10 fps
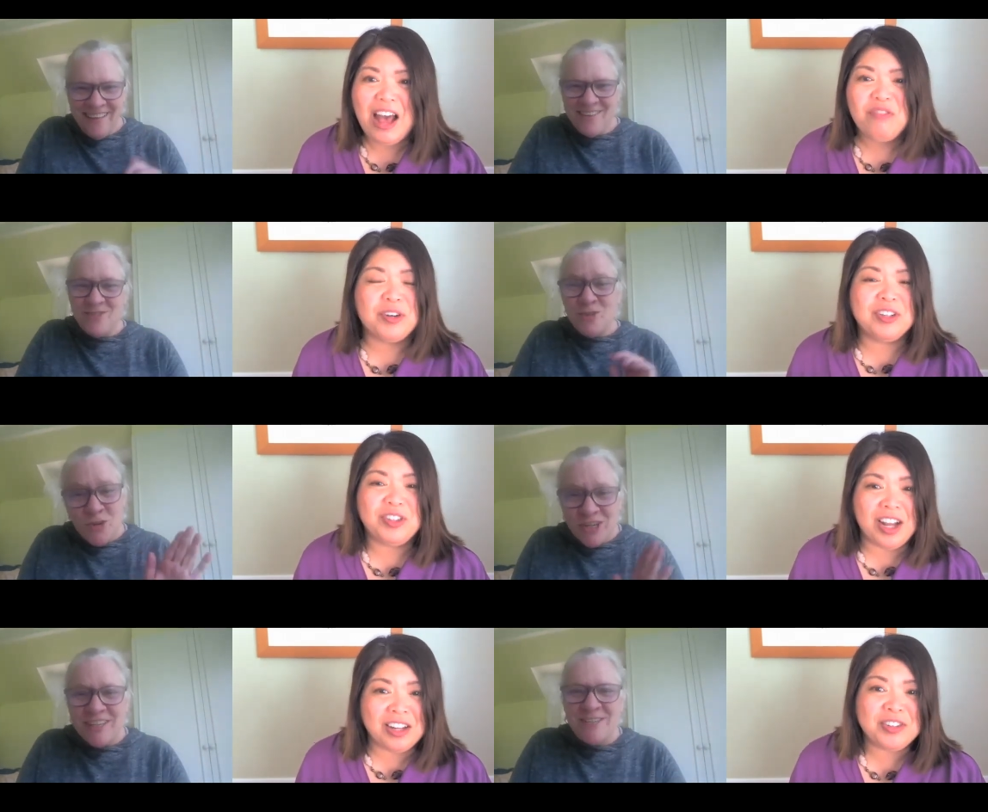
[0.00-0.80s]
Speaker 1: for
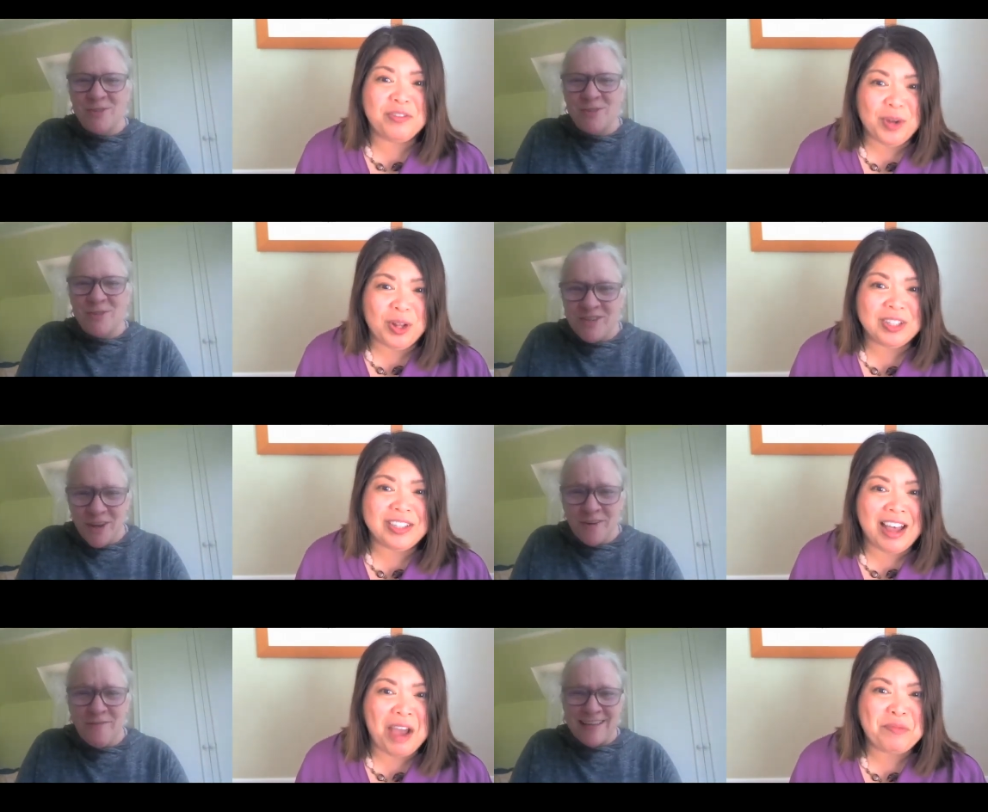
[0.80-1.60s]
John Travolta,
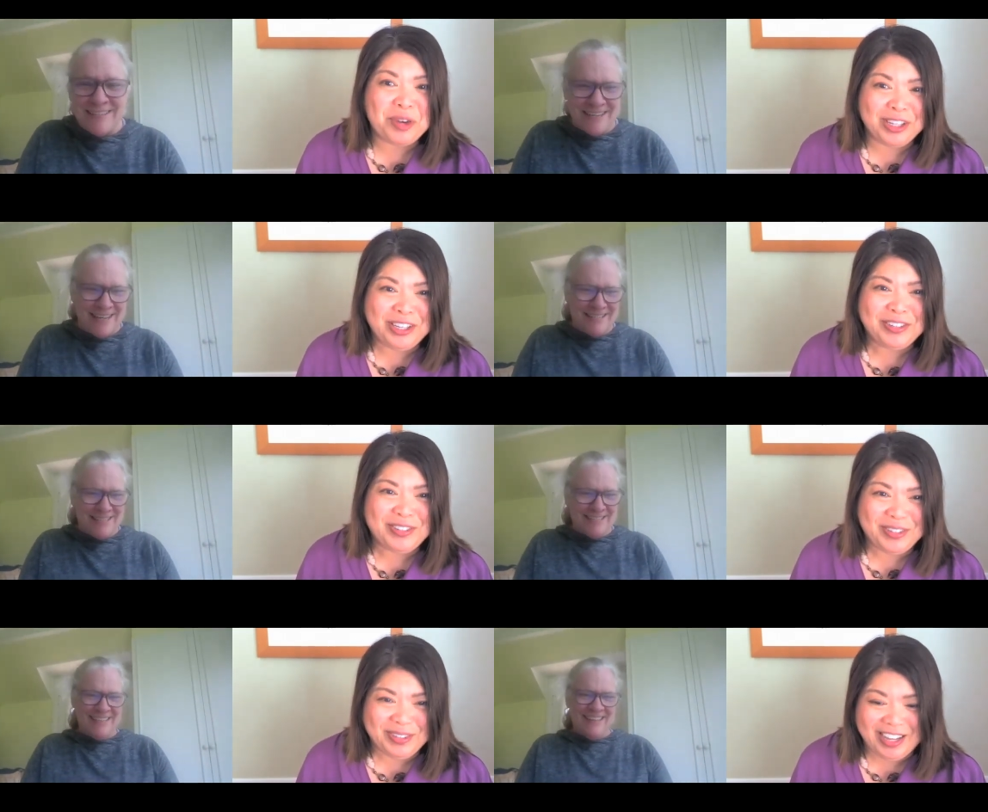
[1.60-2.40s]
I'm willing to
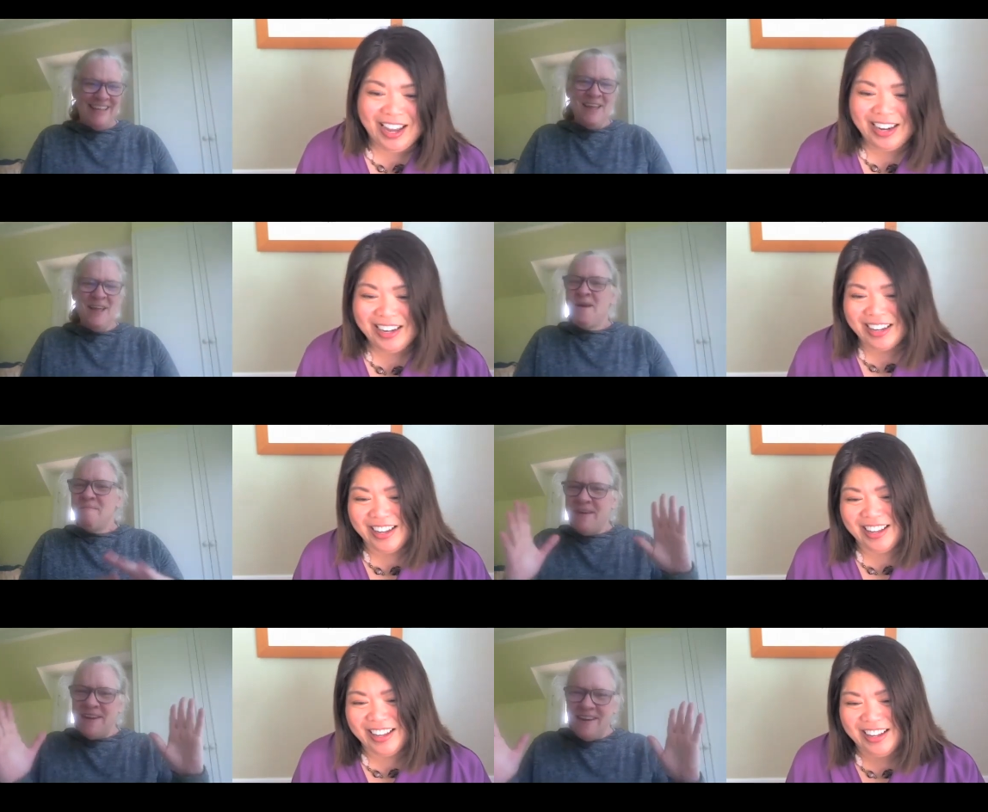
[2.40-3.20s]
Speaker 2: do that.
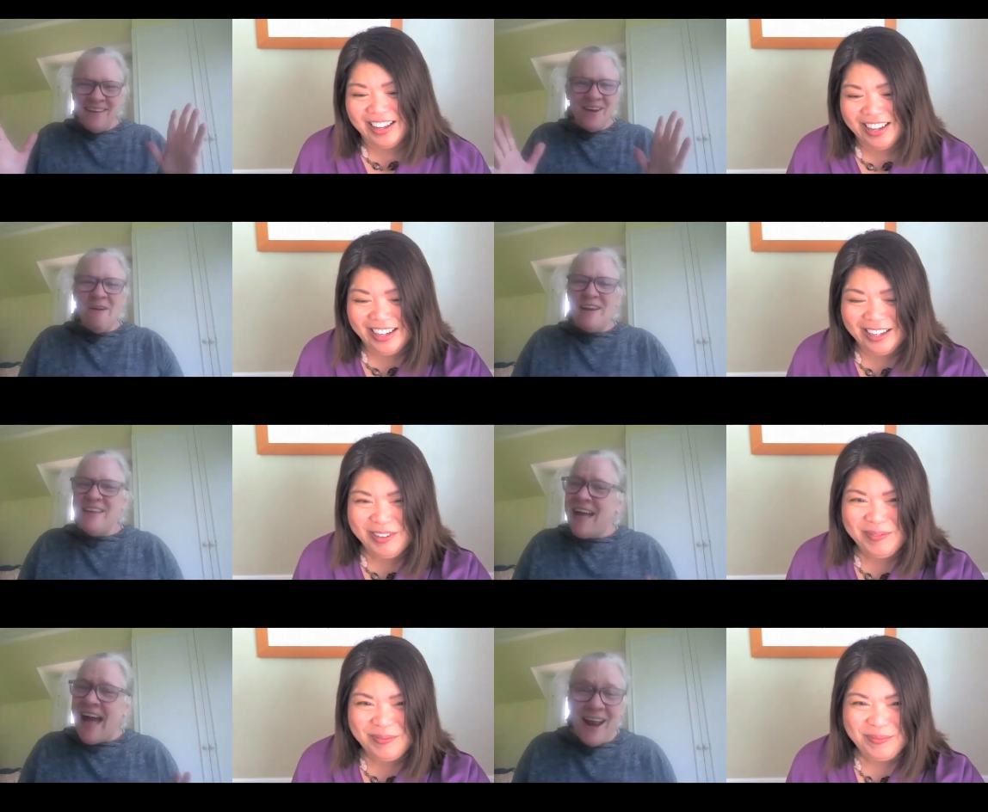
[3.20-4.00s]
you know
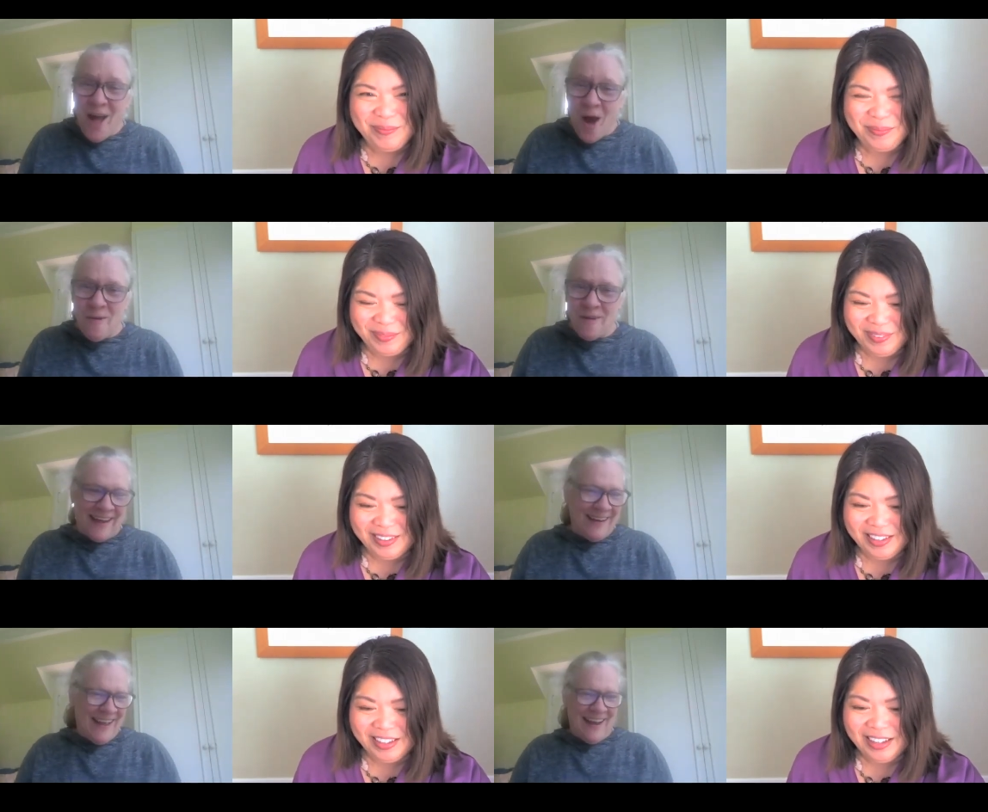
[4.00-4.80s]
You got to go with
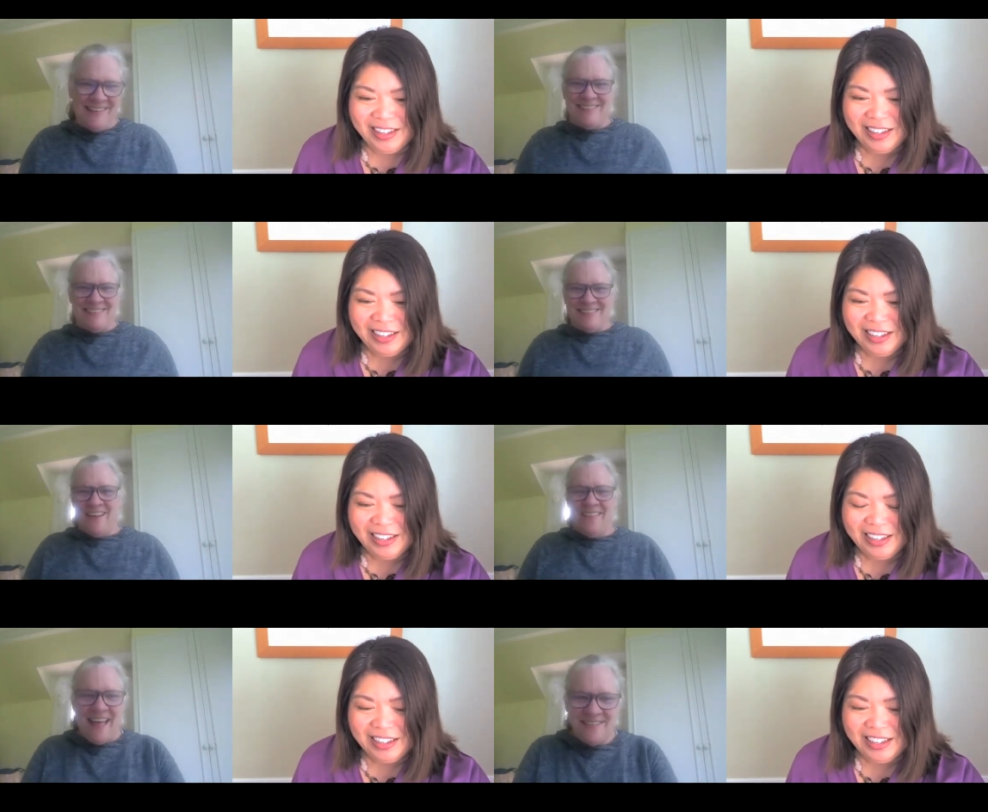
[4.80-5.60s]
it, and it's
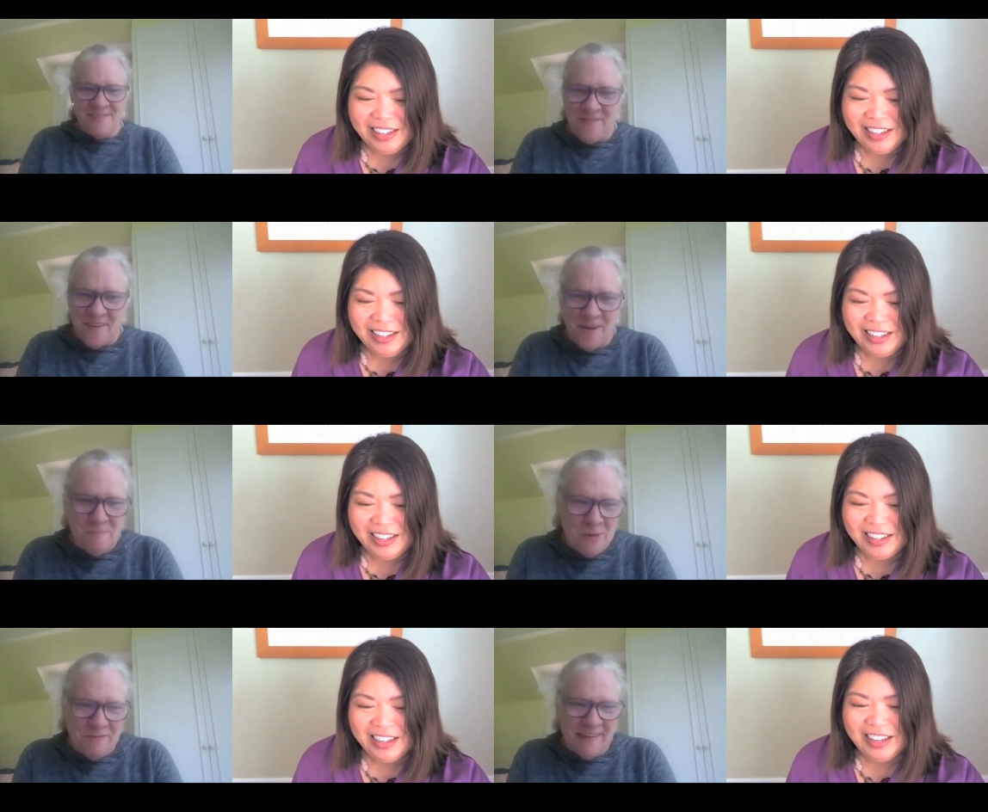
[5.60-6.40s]
uh, that's a fun
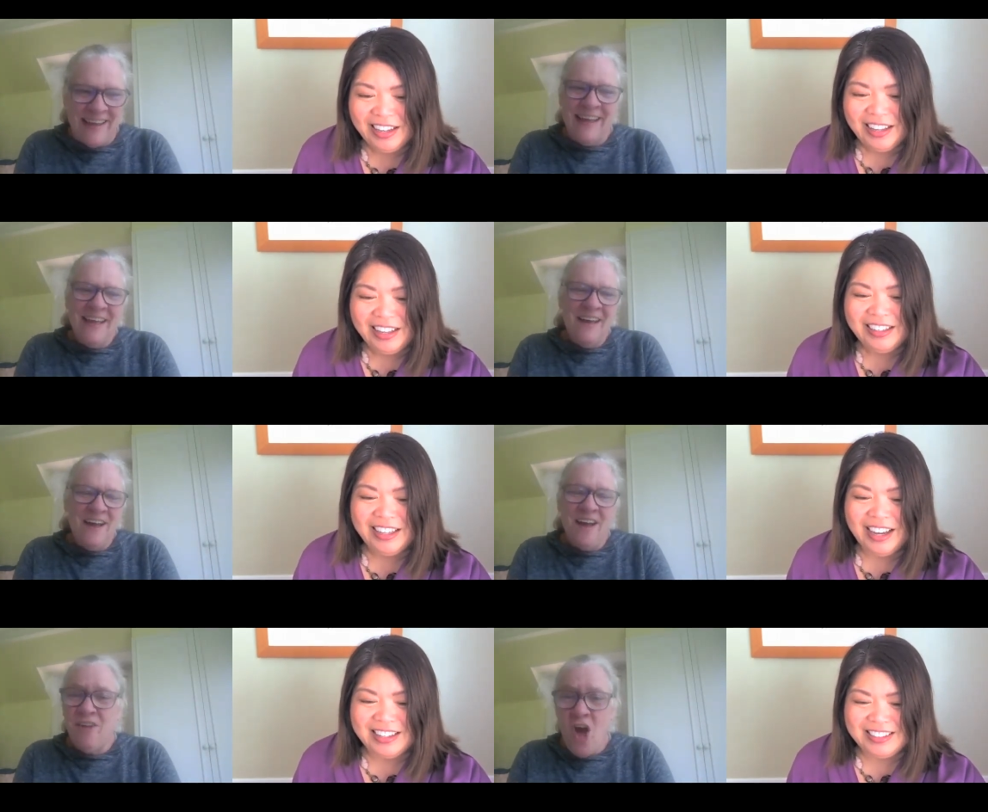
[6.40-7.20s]
movie.
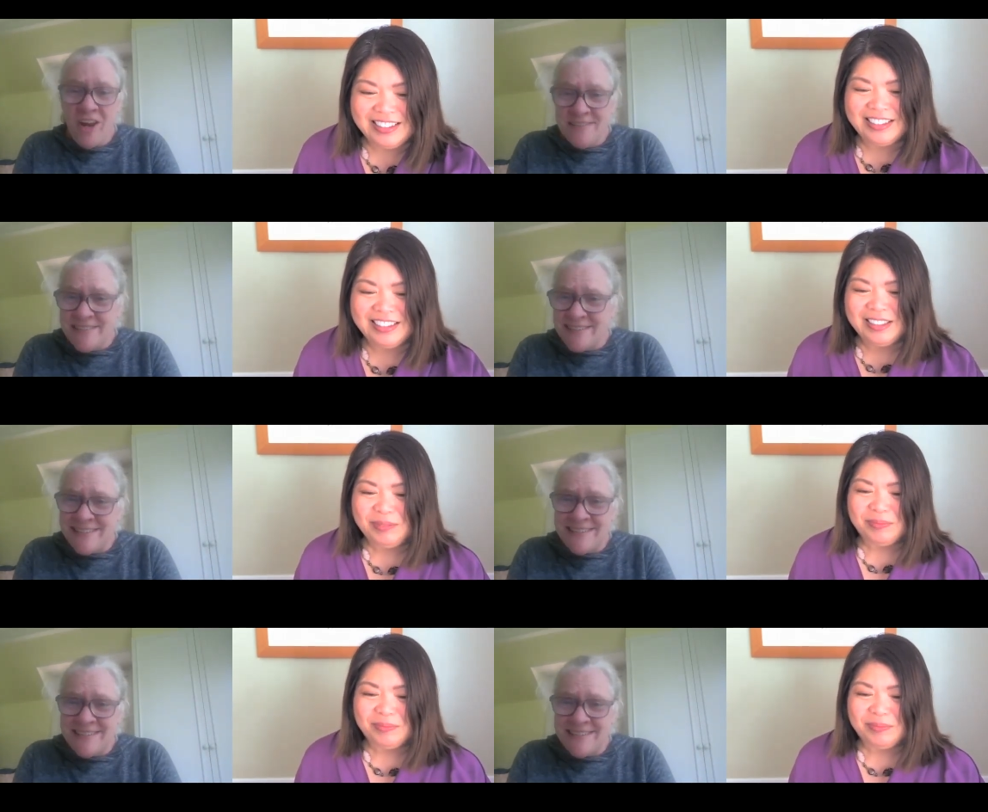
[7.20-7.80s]
Uh, yeah, 60